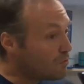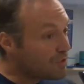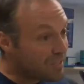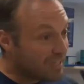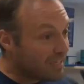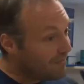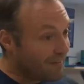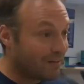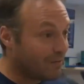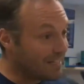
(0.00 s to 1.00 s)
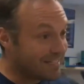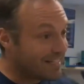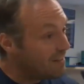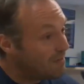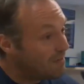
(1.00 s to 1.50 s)
too uh, so you
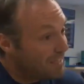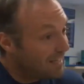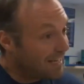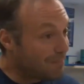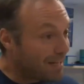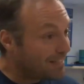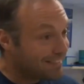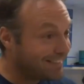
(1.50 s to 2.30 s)
can actually you know you can